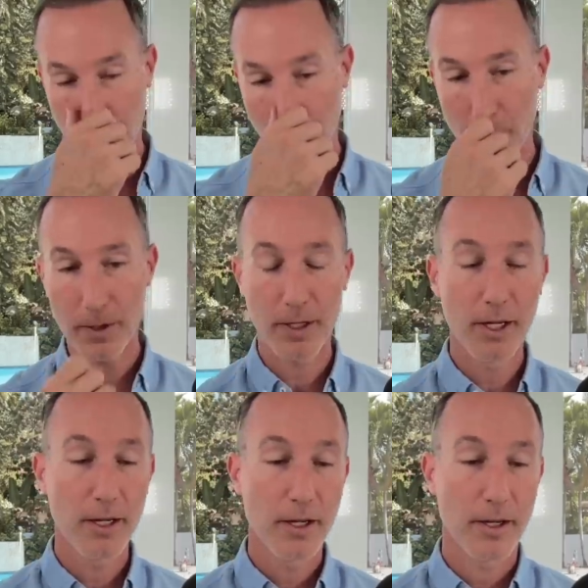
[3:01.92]
report
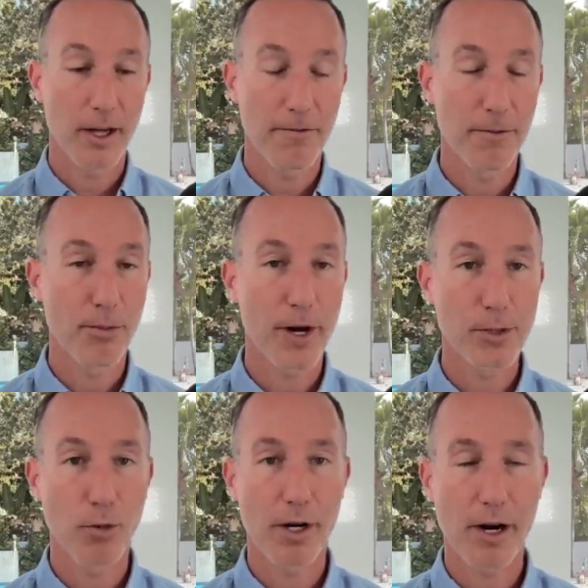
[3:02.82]
from
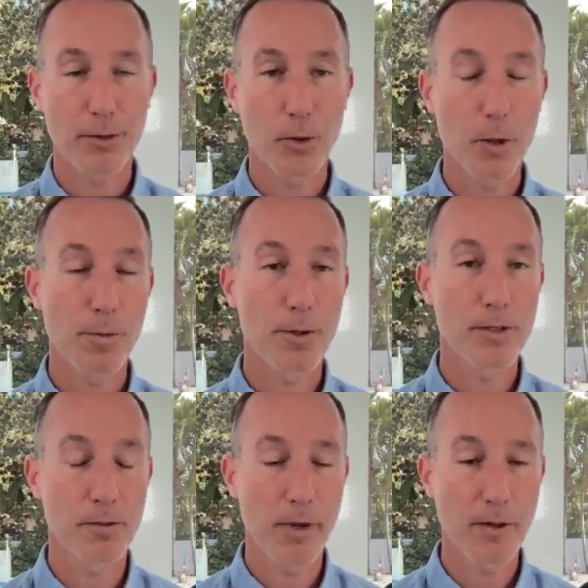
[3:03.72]
PricewaterhouseCoopers
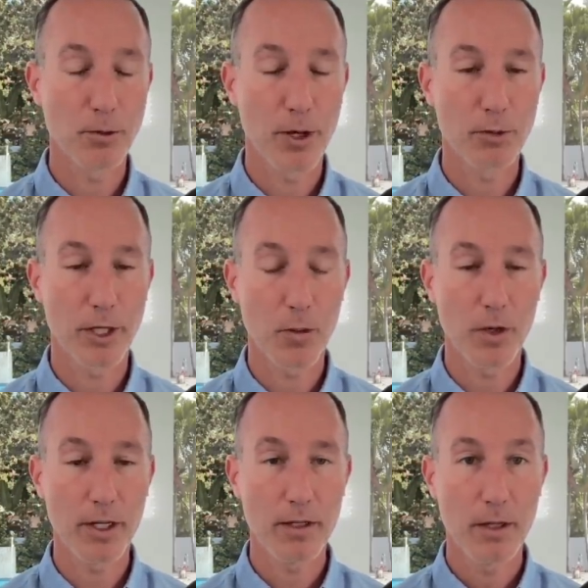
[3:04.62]
in May of
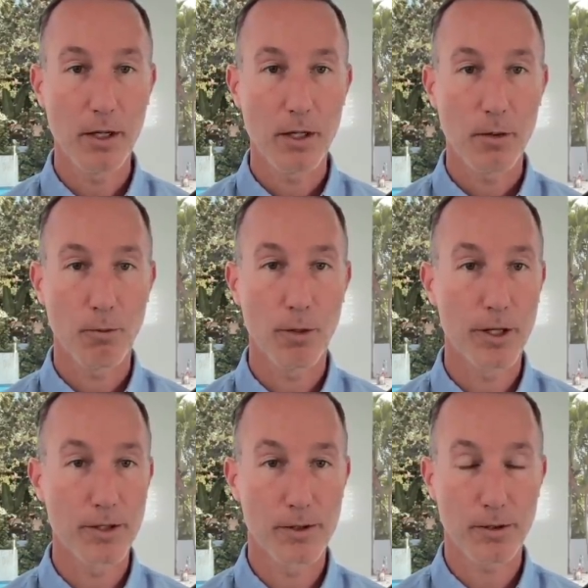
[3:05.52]
2021
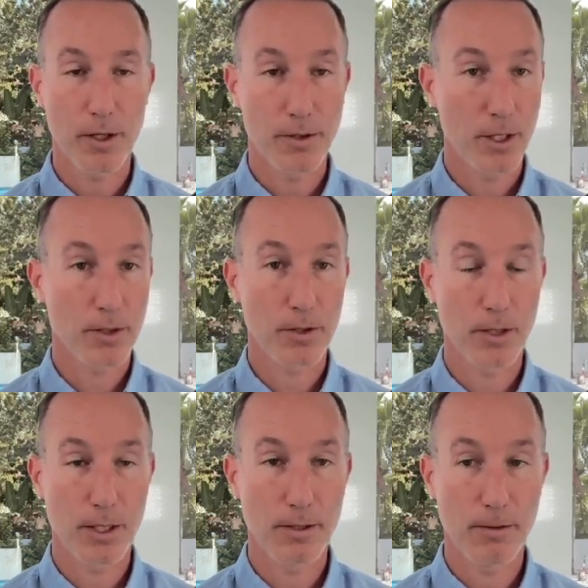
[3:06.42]
was
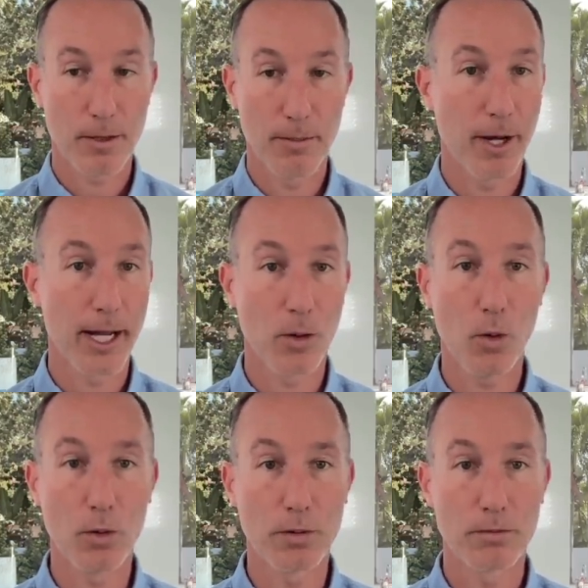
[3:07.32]
essentially the buy and
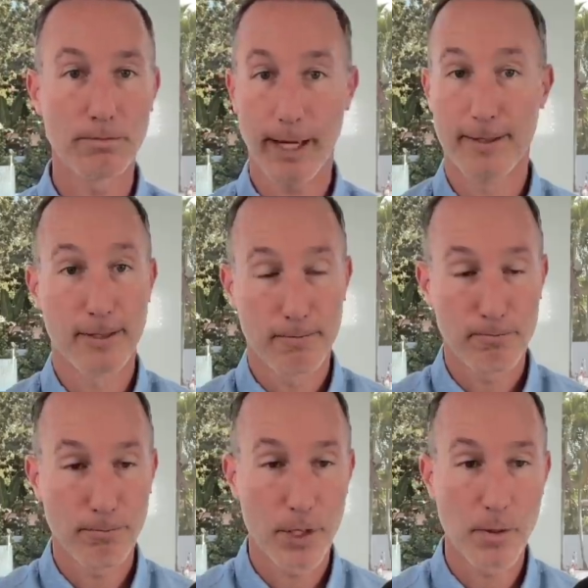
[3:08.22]
hold. That's
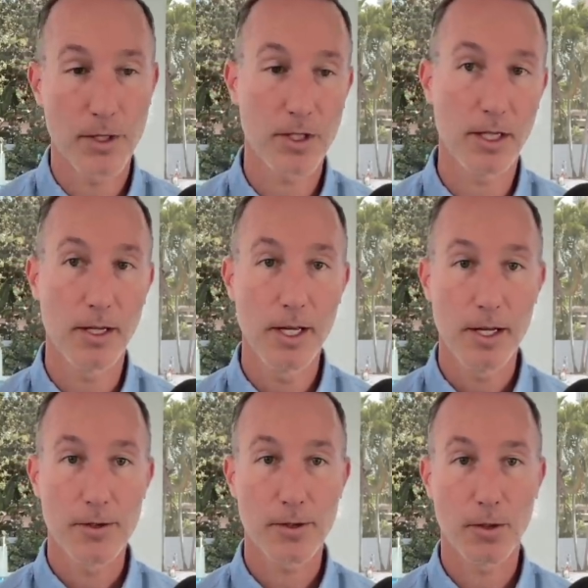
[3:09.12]
pretty much it.
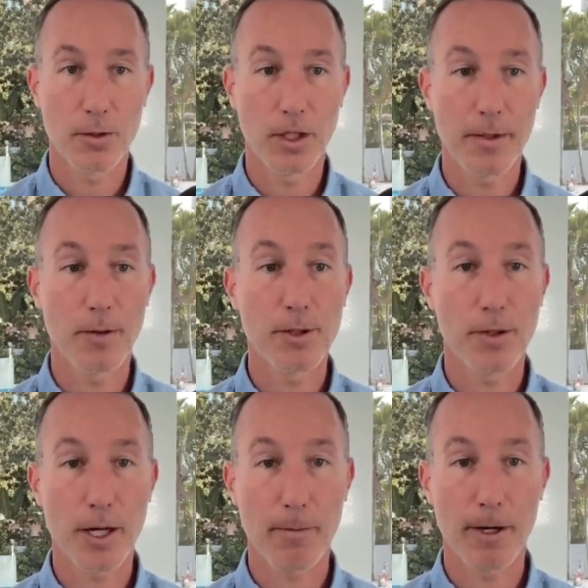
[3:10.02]
So let me know what you
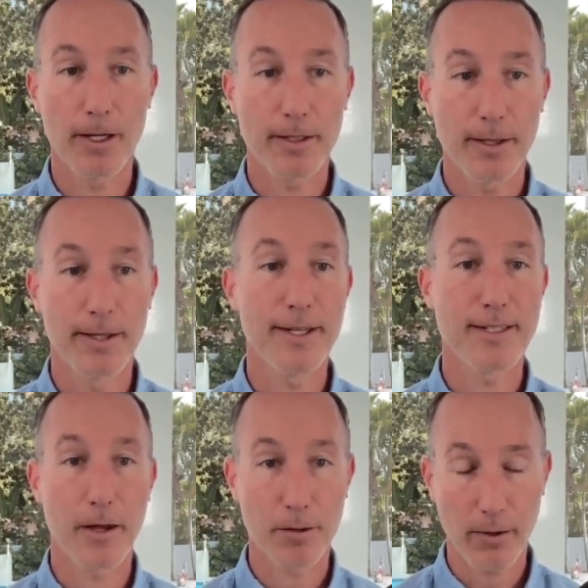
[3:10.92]
think about this
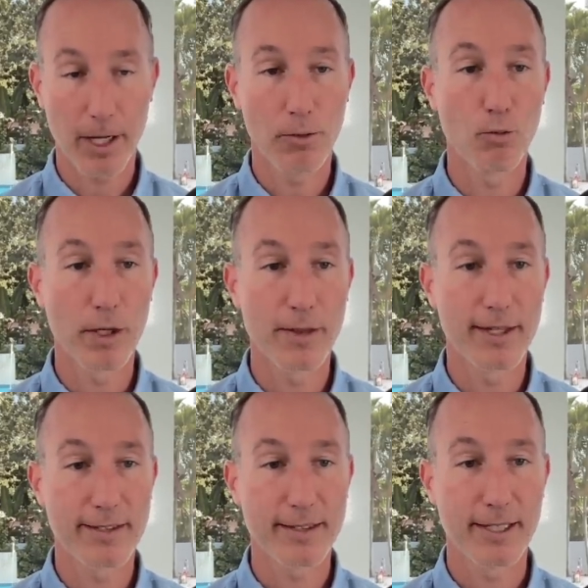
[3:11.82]
after I read
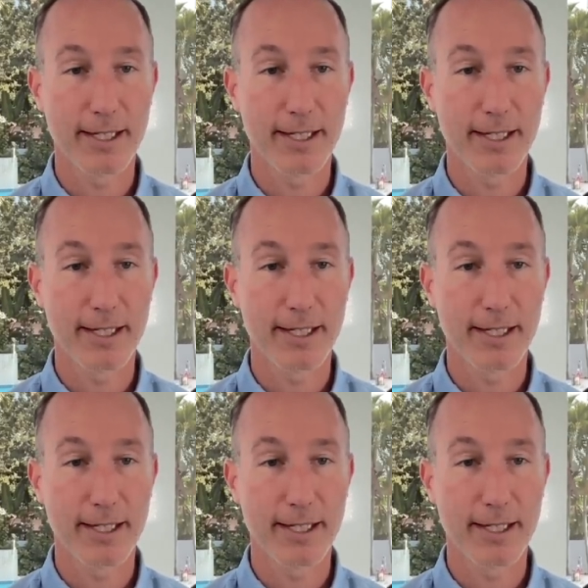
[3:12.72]
this